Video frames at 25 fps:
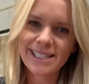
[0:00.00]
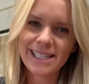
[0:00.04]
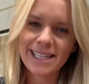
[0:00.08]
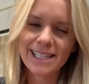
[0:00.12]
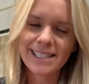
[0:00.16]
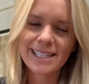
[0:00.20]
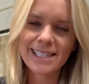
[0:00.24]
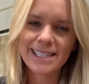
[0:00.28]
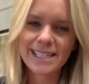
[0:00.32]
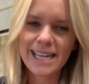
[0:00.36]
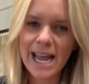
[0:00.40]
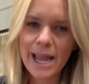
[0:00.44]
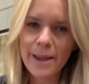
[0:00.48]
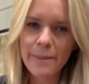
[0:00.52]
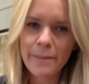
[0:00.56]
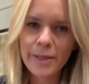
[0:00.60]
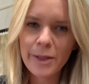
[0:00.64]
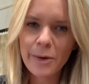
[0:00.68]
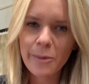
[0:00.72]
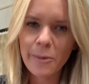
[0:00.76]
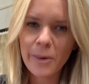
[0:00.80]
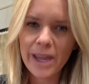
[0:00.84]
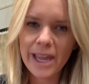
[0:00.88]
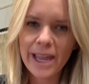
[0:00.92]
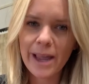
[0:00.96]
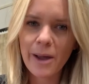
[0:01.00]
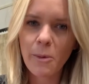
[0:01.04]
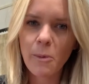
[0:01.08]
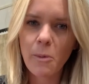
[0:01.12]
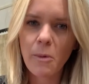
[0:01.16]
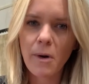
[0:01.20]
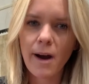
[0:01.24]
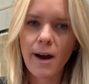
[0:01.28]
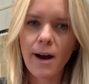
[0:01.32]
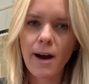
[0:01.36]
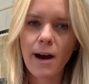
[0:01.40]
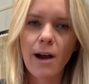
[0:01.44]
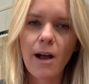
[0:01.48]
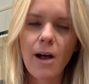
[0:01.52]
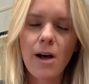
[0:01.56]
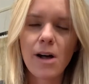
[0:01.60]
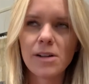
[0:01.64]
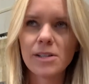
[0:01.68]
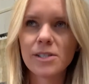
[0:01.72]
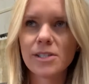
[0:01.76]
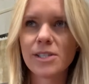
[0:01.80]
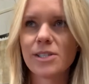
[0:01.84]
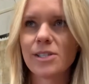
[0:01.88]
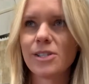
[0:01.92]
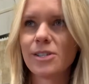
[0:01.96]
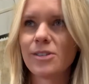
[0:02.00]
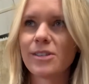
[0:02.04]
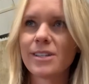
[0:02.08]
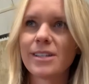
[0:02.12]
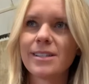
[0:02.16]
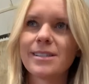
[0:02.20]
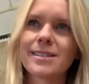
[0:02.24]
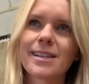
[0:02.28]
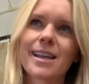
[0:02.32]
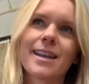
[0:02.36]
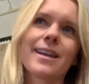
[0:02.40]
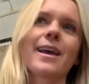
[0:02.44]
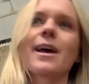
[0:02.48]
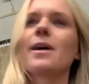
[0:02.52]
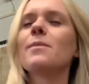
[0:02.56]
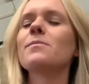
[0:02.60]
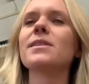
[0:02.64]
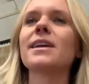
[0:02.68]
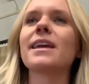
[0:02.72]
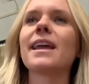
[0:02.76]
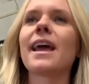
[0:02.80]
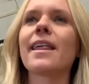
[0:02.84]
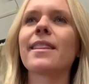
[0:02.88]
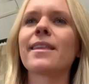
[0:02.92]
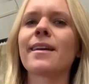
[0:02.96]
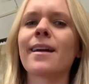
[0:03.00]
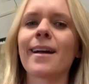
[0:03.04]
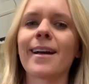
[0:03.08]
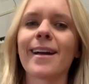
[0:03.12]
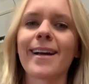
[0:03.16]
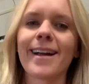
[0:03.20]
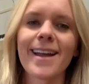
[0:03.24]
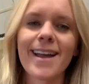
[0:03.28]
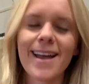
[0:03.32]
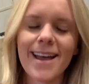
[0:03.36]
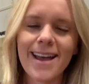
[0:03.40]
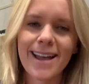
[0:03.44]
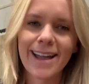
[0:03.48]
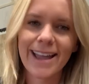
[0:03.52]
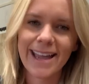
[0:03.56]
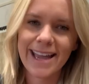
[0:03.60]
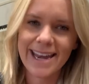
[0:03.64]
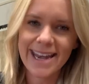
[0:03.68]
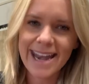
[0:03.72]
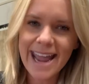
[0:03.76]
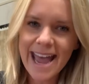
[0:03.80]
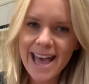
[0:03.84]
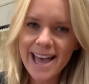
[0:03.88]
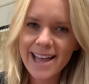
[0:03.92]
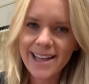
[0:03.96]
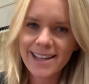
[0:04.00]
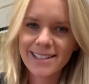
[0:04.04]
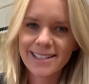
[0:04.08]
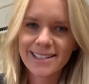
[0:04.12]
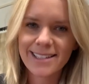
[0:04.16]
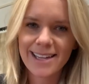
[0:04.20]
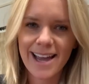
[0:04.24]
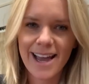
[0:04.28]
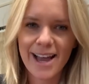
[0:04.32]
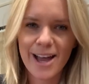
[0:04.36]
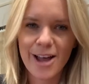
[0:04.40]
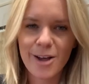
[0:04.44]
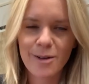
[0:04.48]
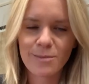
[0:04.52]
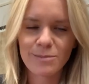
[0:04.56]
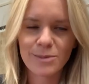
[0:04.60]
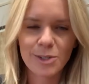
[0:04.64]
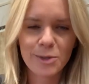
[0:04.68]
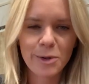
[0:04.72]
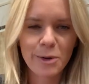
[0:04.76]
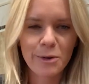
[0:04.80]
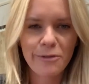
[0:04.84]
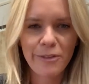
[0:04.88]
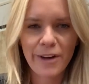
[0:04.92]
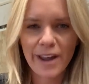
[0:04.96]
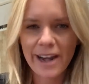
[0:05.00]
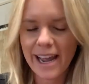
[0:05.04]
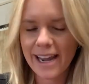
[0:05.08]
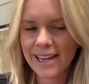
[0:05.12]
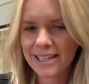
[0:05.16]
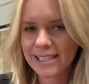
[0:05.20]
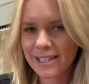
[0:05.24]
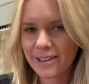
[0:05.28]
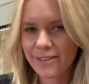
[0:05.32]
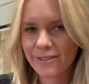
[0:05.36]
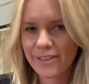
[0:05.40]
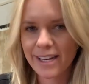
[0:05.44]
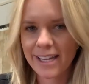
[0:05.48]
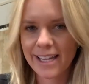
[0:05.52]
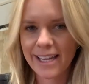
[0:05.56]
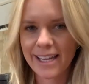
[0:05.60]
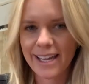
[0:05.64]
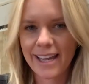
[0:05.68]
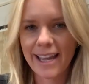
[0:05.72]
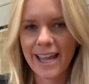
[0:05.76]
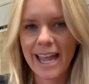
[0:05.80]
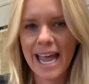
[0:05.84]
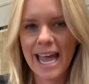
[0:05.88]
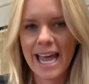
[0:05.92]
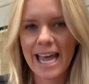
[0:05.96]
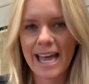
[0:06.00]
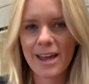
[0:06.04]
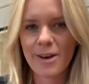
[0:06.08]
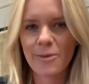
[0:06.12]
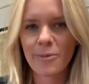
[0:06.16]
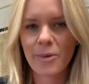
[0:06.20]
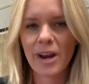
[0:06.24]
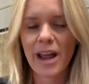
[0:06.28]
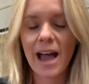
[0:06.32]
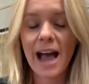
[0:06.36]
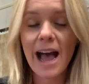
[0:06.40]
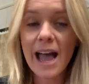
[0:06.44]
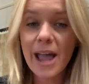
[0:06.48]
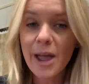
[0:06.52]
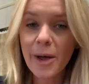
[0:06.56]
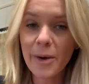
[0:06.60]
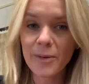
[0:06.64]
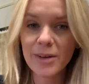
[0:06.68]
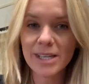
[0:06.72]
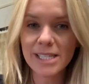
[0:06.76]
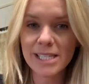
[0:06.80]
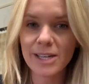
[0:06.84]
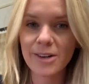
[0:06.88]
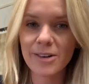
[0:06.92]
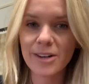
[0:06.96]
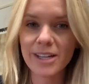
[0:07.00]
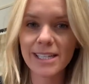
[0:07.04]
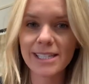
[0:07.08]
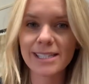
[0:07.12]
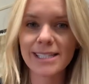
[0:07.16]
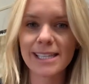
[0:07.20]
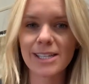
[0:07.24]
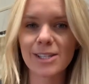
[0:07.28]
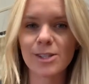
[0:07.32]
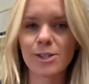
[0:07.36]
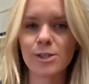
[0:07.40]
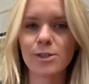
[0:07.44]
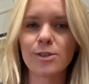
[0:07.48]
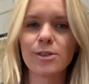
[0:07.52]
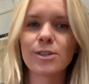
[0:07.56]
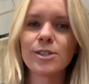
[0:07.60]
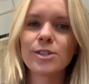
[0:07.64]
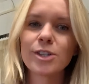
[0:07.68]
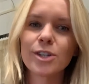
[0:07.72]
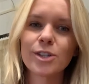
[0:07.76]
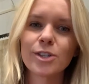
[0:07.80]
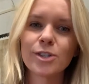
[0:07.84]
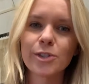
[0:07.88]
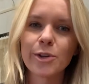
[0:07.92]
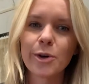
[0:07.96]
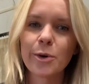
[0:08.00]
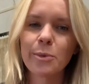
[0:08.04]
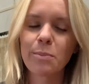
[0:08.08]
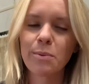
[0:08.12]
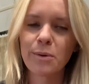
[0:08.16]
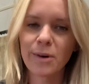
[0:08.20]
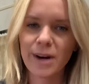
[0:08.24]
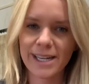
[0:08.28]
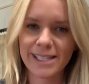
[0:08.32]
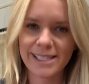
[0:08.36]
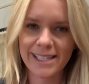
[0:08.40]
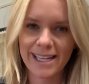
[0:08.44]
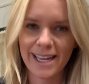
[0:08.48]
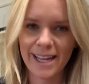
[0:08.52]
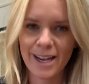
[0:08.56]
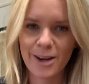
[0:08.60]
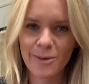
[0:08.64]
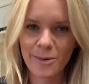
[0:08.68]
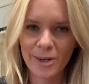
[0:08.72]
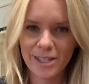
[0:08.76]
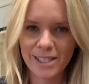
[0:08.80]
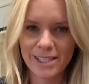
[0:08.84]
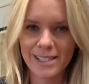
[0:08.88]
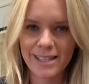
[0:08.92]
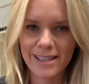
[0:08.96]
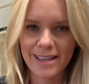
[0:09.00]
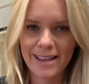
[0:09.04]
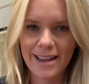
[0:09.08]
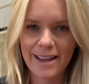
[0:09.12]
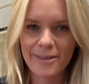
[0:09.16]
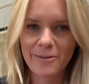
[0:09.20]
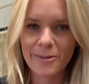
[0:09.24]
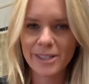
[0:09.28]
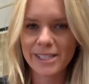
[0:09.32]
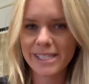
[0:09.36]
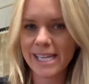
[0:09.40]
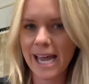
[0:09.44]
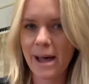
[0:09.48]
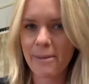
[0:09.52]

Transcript: It's a time in the week where all students can come together, connect, um, do a fun activity, and what I always notice is students are so present in what's what's